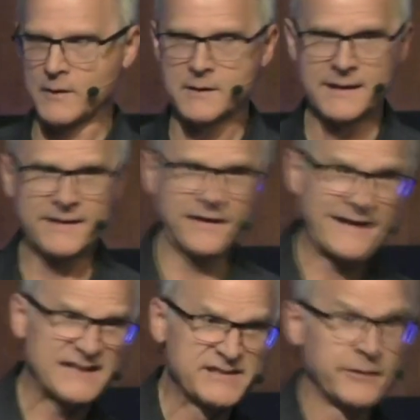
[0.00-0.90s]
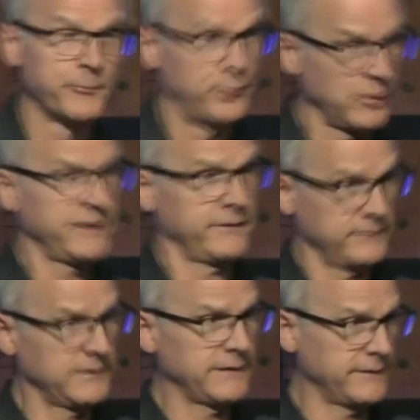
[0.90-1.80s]
And now that's an important
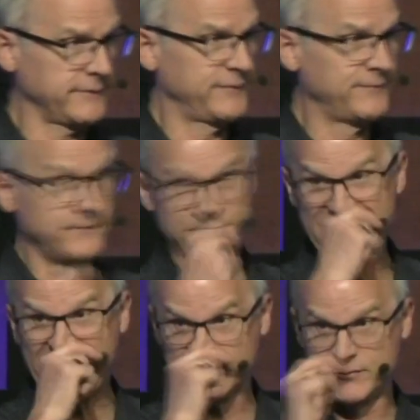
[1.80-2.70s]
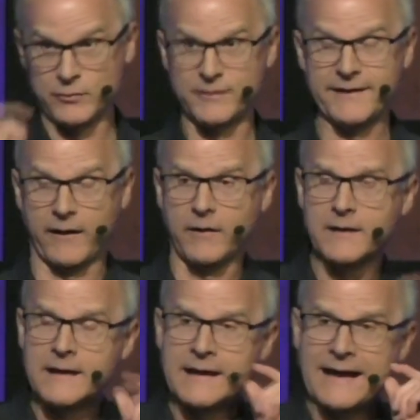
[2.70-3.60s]
factor there.
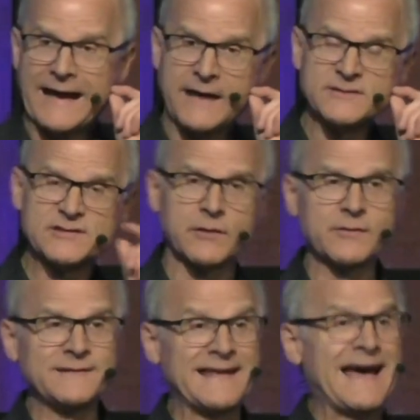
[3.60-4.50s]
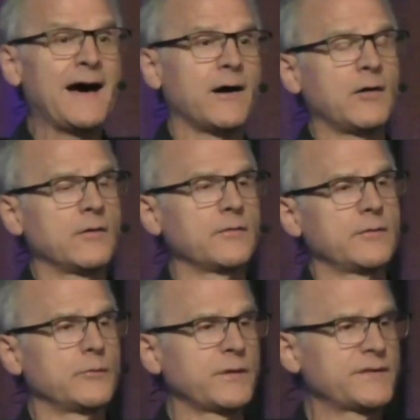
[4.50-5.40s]
And so
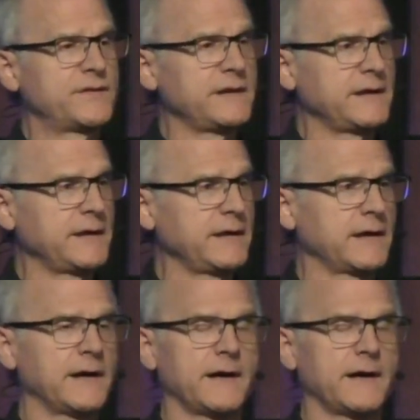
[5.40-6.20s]
now, with the